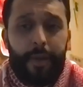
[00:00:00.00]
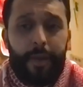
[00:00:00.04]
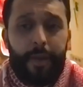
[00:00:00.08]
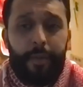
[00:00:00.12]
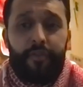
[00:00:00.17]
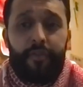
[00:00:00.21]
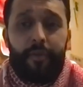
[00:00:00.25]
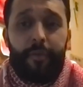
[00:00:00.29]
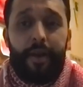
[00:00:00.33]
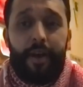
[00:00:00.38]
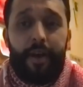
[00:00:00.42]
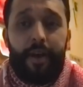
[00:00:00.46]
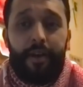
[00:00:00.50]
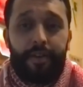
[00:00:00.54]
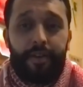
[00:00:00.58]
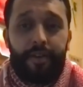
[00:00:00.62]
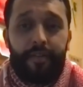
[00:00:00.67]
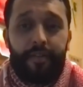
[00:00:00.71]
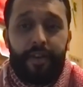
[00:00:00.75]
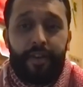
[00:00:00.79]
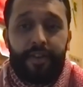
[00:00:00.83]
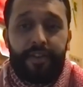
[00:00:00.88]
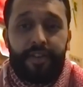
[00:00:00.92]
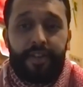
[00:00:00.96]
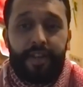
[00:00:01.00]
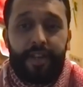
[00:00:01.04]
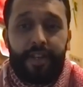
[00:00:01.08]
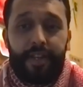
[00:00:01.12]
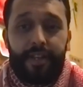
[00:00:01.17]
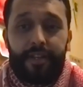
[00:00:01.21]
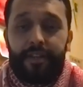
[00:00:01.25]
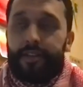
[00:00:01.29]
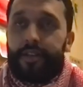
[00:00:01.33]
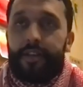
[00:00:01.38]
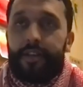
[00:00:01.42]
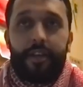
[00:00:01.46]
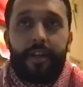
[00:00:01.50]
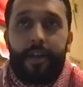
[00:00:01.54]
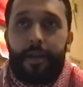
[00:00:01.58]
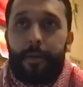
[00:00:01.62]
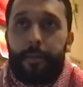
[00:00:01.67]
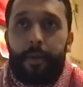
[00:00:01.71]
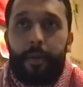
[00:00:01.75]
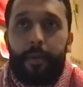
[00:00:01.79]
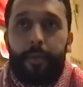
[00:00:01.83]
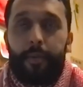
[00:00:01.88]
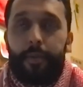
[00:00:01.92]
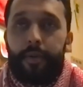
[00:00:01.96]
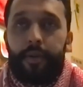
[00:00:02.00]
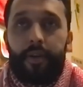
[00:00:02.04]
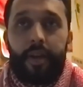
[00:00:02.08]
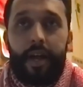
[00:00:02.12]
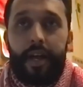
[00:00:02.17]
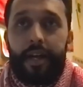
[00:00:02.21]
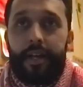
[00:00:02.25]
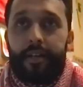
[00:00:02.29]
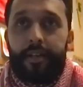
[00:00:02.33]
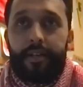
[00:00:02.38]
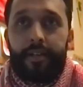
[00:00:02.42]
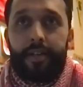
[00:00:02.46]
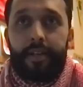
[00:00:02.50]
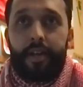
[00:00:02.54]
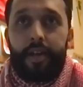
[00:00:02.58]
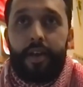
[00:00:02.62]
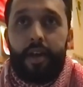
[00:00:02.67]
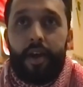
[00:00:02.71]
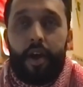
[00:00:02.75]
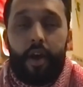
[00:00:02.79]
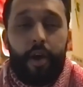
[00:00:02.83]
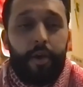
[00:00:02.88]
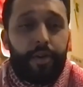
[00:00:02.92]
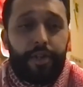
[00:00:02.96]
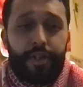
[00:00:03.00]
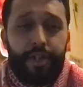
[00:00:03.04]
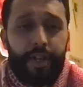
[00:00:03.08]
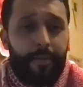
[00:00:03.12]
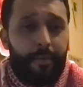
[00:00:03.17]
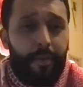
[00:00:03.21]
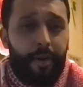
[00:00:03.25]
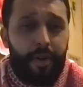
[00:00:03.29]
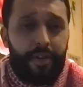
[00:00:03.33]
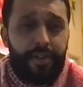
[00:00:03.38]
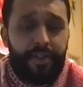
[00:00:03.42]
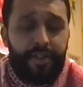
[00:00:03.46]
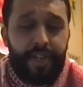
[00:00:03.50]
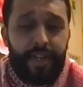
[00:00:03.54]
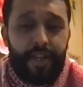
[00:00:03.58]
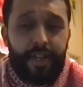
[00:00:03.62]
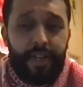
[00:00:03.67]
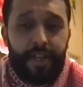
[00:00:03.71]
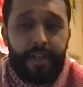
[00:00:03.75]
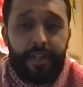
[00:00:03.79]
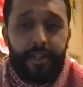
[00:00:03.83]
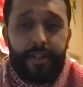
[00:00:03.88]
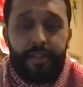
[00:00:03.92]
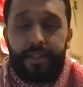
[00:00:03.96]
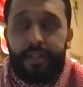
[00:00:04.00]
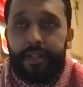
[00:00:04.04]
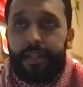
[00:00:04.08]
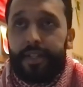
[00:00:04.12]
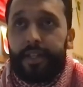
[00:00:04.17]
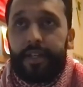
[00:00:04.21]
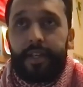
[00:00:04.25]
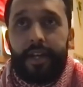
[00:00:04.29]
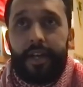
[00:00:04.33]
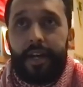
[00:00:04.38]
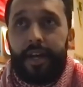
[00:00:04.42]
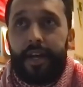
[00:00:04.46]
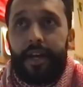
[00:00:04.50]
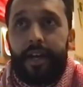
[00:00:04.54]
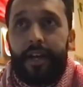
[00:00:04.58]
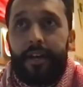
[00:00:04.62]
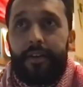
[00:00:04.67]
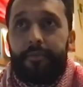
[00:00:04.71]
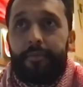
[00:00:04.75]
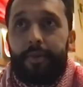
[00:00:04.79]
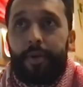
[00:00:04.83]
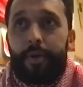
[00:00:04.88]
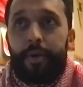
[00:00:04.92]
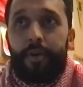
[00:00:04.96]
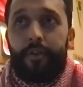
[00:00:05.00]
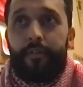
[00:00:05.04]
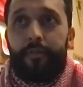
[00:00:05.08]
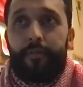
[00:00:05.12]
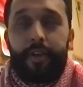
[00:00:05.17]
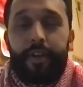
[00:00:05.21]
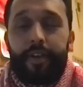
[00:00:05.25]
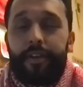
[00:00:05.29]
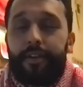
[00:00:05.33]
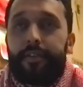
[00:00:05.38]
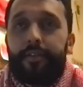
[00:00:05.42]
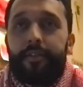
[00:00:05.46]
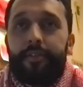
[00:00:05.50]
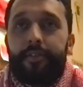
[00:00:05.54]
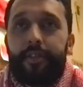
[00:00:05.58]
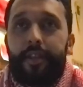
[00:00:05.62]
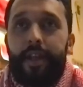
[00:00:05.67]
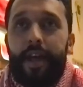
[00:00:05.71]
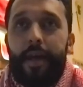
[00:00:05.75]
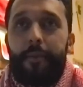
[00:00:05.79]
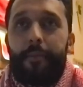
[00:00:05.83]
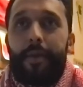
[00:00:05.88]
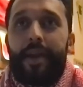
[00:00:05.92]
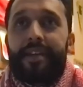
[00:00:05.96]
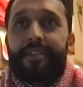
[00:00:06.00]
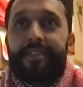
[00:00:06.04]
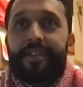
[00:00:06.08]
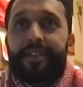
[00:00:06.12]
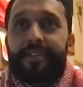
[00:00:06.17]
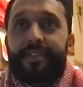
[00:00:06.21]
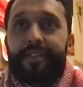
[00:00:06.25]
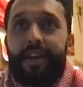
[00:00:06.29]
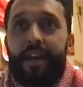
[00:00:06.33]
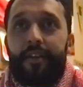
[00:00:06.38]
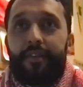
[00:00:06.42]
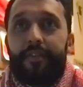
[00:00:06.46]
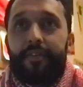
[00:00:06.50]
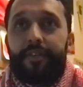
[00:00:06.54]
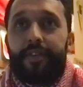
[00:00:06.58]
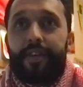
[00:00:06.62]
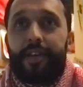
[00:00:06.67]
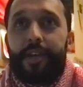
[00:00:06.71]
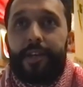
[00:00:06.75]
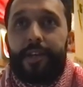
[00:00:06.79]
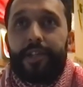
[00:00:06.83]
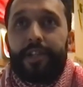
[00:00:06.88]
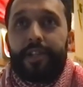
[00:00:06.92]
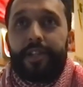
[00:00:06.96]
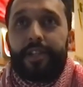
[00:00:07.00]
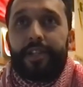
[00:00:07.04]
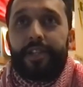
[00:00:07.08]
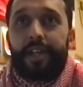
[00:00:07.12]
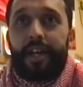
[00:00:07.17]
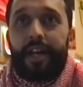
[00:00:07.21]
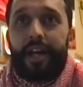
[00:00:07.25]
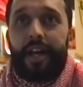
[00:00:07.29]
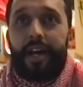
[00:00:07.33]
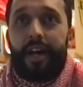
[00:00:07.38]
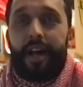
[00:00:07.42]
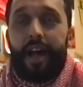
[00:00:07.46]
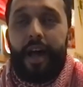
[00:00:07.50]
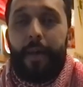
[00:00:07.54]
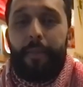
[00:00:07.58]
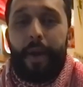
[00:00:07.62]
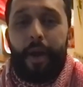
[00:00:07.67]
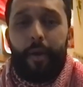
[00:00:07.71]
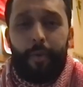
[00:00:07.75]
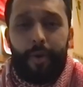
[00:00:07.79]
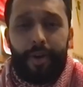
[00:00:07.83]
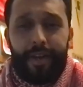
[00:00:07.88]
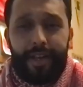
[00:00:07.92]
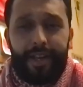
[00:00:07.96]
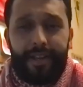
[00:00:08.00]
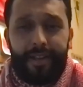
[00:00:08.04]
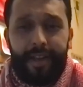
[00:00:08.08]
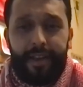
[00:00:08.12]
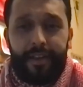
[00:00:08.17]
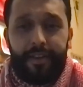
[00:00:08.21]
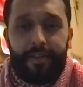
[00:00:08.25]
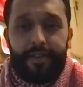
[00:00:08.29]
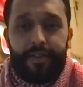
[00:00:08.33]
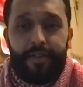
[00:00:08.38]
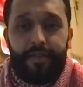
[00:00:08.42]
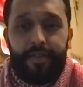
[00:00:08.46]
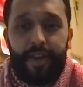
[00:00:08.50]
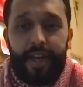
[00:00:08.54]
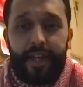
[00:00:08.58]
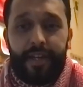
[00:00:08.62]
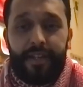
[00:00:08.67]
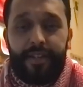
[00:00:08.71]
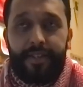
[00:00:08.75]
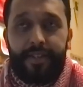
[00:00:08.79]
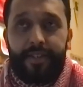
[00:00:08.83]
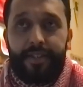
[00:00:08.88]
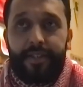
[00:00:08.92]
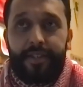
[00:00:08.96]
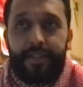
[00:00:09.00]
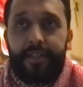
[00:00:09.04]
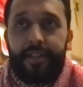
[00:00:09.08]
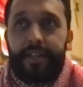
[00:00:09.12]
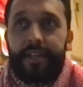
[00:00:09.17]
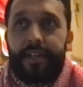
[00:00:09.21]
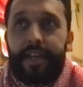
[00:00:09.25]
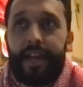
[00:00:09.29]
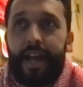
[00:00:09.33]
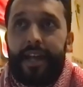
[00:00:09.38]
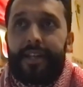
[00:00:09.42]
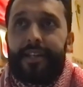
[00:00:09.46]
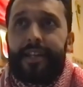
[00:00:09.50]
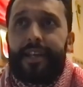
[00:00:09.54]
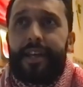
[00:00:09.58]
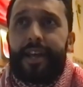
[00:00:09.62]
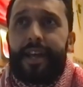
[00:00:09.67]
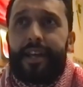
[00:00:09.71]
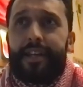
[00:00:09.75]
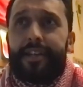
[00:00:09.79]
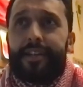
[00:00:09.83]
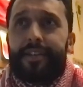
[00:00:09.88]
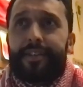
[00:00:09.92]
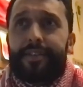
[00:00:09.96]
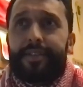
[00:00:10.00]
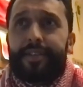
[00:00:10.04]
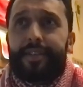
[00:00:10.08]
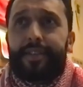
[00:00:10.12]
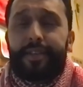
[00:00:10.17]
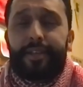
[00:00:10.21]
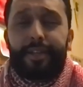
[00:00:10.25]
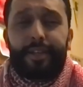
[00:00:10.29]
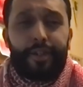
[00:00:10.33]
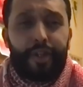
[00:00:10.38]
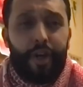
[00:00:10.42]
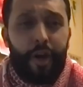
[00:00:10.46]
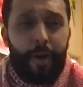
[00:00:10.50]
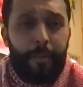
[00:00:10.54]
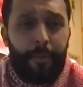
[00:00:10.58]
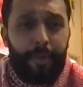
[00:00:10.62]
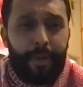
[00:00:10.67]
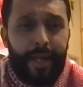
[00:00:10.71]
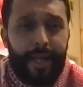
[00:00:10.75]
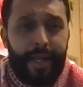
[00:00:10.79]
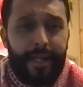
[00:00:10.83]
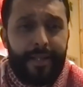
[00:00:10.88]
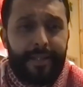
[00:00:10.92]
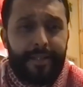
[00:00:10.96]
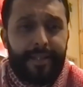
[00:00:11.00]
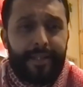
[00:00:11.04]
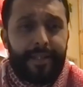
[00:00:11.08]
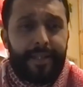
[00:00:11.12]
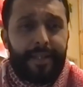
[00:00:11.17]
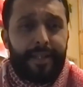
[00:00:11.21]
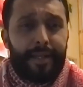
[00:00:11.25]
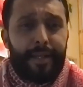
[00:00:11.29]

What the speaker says: People from our university, people like Ocean Mercier, who have written amazing stuff about working at that interface. And yeah, it is complex.